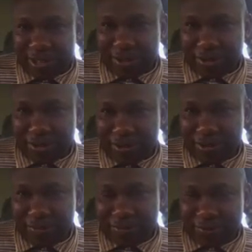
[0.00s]
You know,
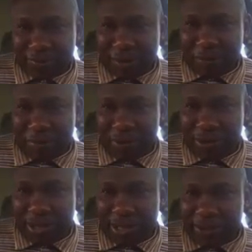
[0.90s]

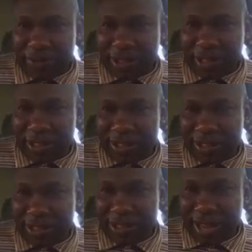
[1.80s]
build a huge list